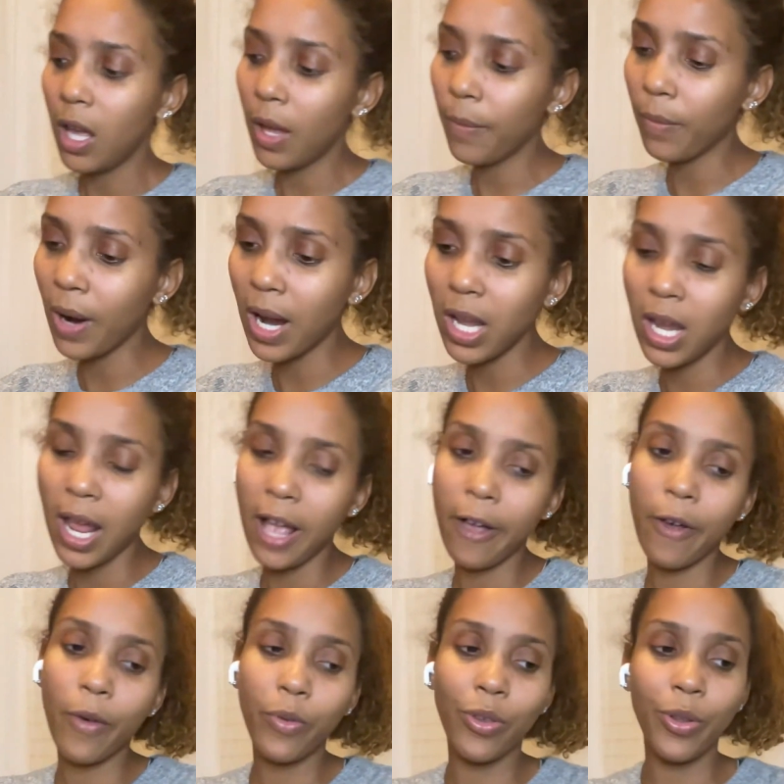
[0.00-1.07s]
Right
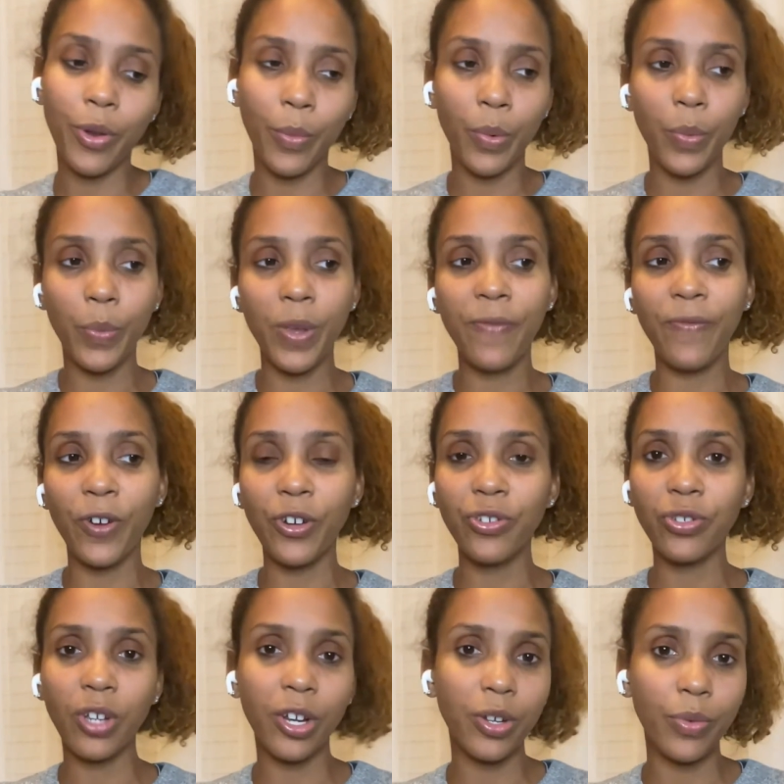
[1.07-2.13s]
now, you know, when we first
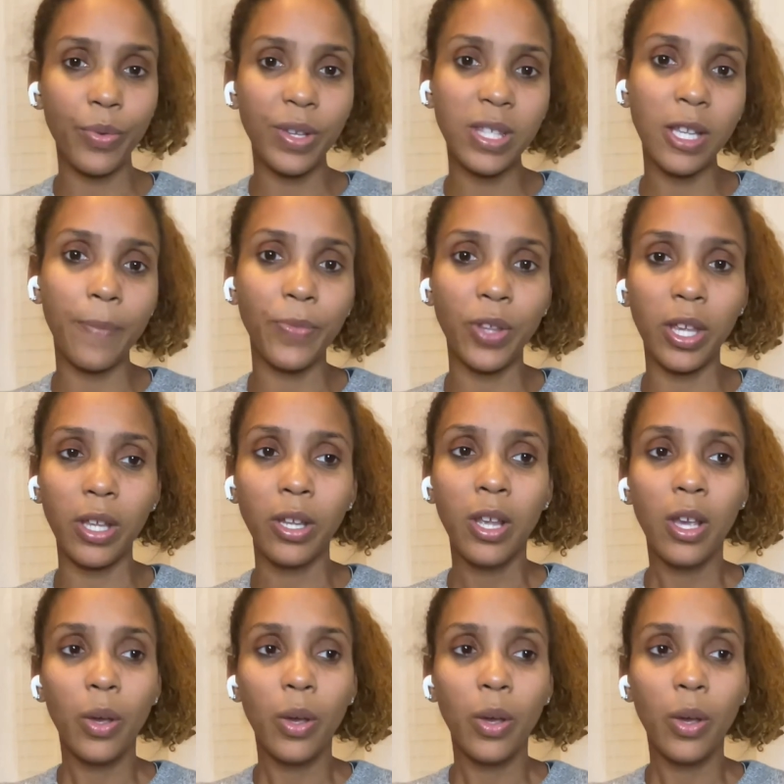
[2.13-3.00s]
start doing something,